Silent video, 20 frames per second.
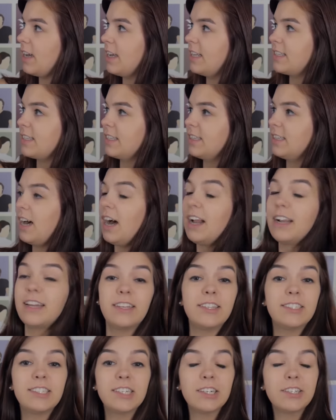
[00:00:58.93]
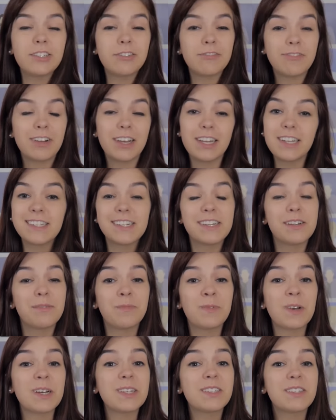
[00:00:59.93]
It's a lot easier to find
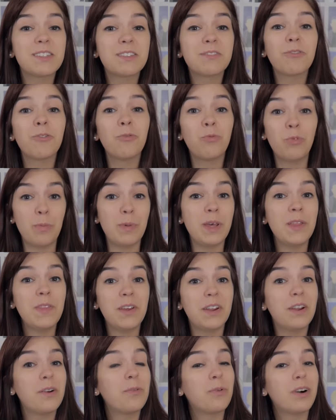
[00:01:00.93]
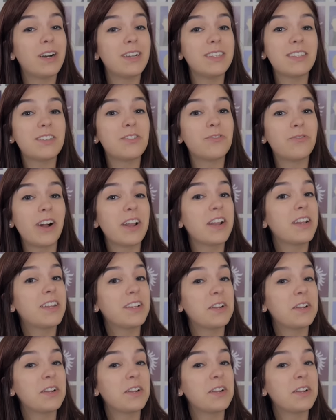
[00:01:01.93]
denim vests for women than it was to find a